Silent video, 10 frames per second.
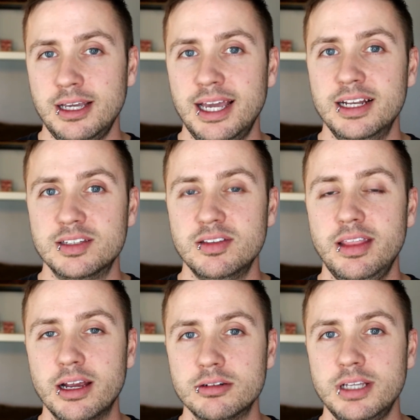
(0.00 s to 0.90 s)
and it's
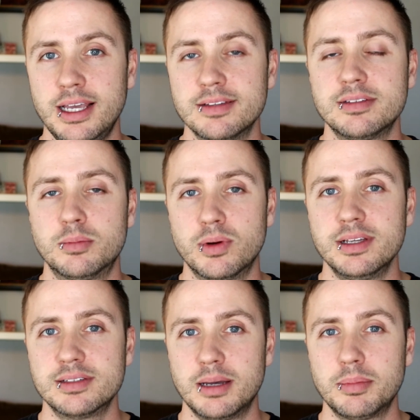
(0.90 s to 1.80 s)
their dance that
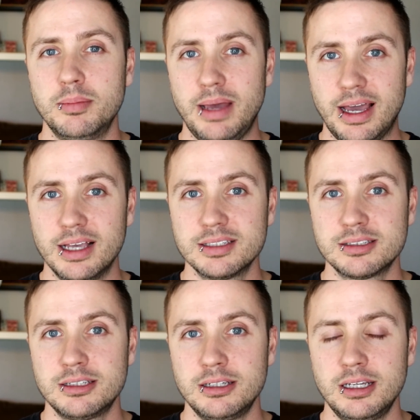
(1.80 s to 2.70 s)
brings up
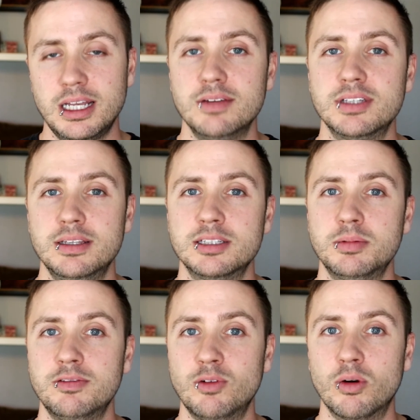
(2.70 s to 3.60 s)
mass. I've said this
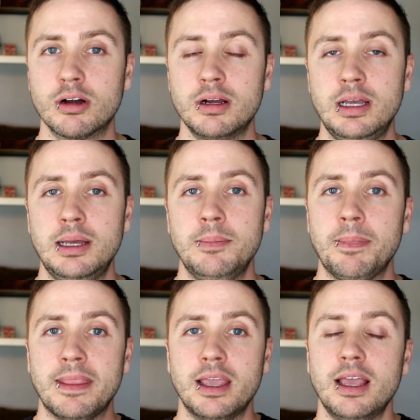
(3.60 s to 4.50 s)
before,
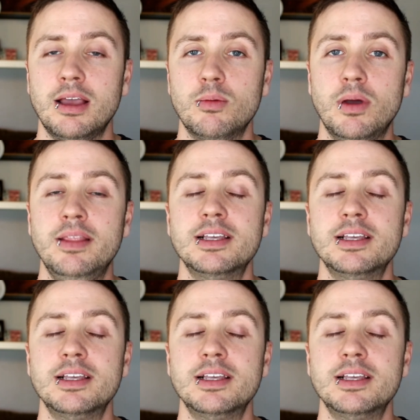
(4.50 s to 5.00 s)
and